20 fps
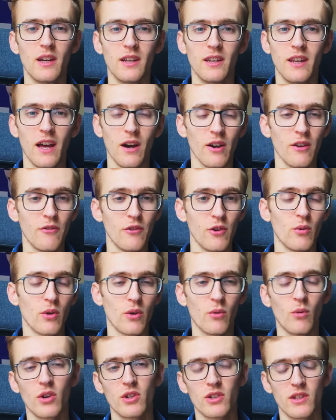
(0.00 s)
Now, if you want
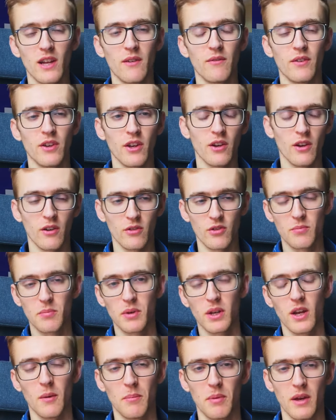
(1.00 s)
to watch that video, I'll just
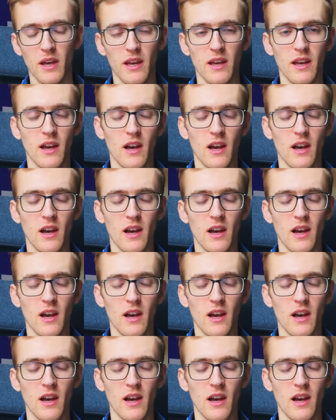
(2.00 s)
put it up here.